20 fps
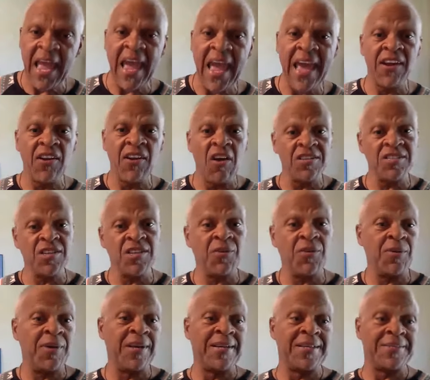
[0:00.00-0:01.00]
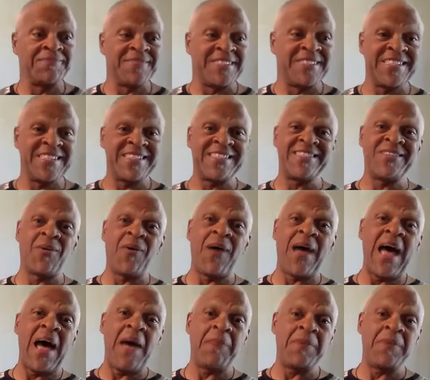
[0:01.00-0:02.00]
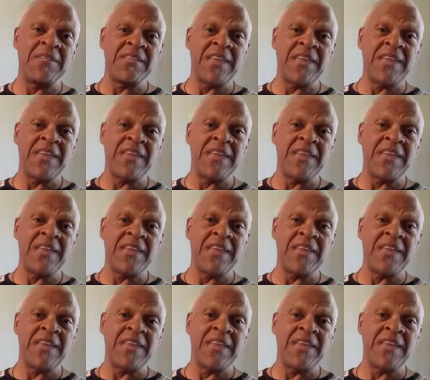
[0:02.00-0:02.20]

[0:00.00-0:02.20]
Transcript: And it also just so happens,